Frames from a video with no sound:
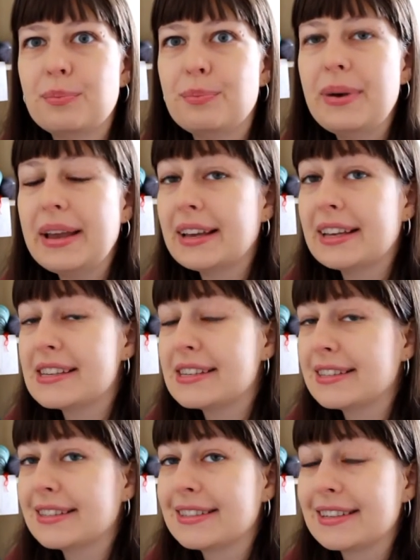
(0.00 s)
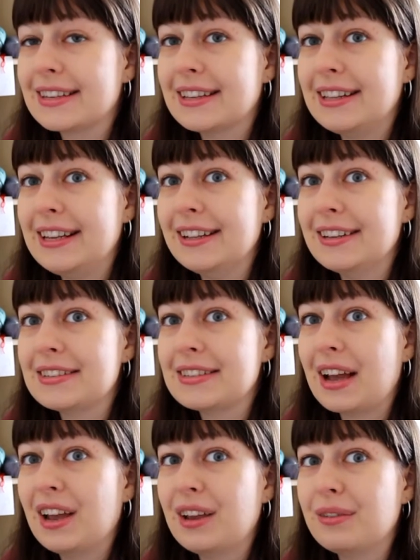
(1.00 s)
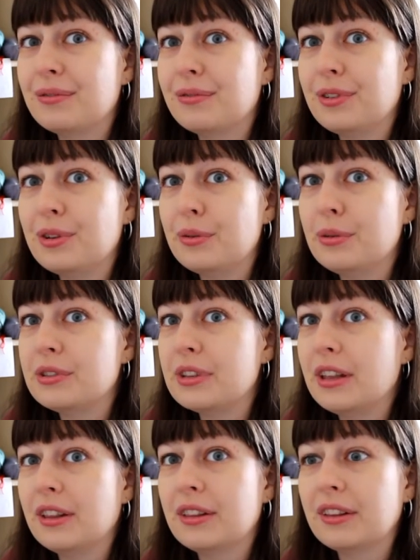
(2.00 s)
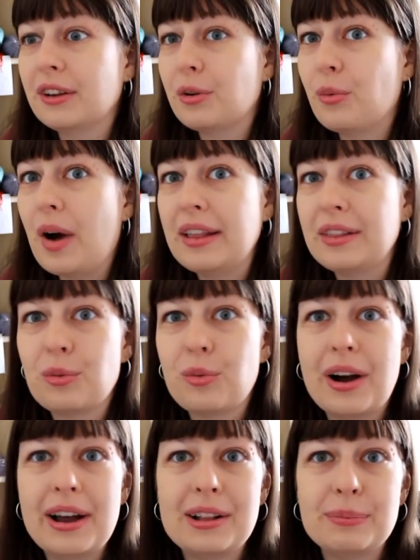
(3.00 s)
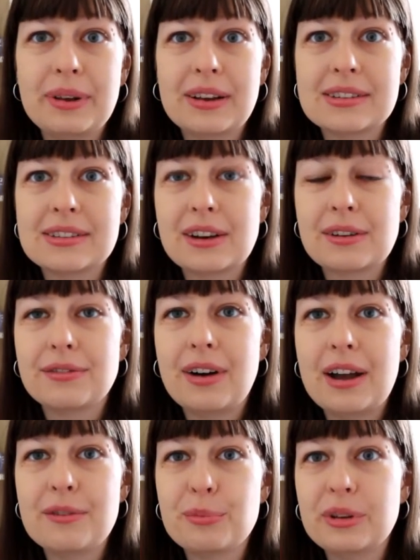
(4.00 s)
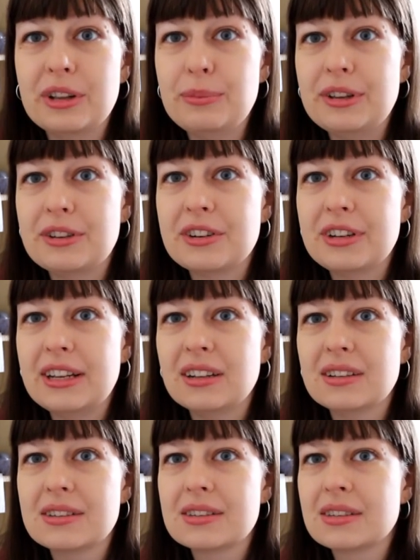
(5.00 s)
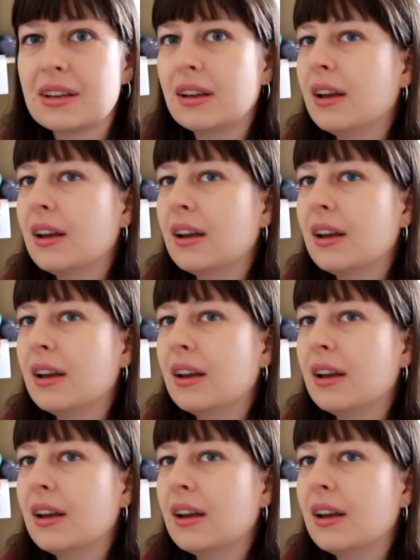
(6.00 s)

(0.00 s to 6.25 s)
biggest needles I've used in quite a while, because they are 5mm needles.